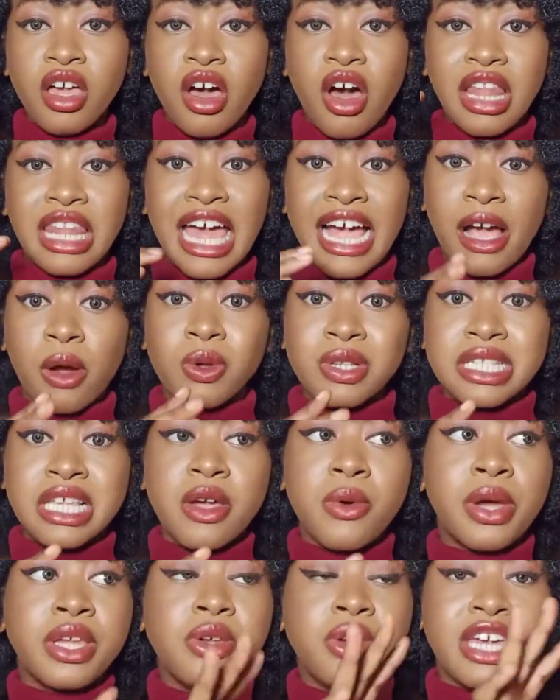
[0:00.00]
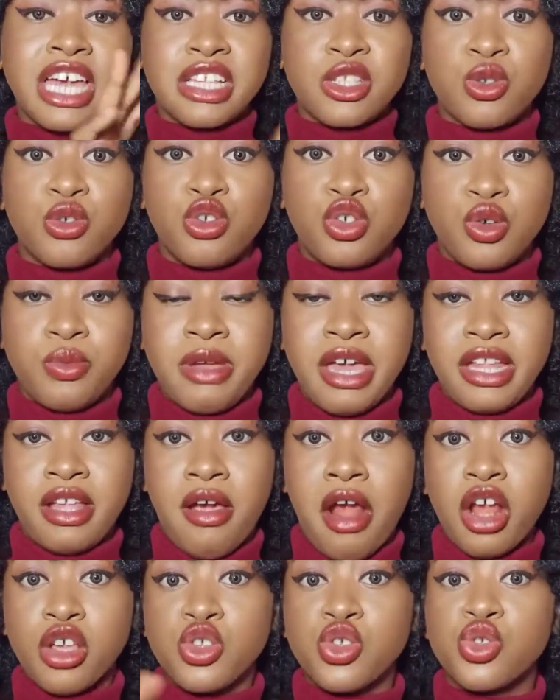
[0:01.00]
like I was saying, when you get to Jumia,
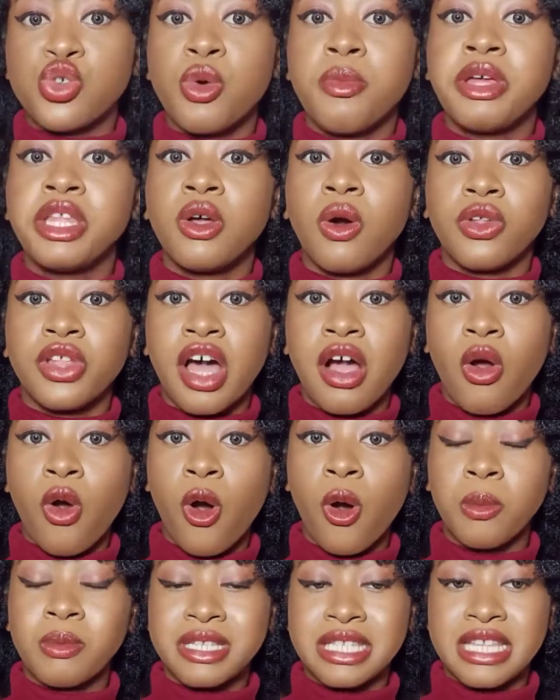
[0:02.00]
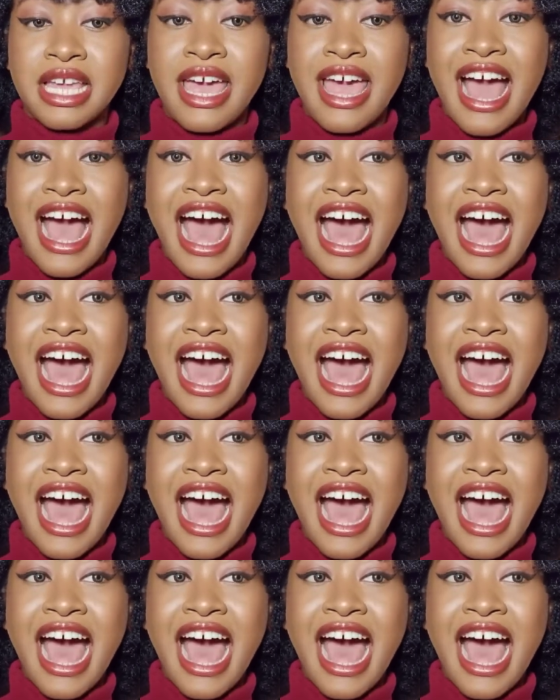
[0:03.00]
there are so many other cups there,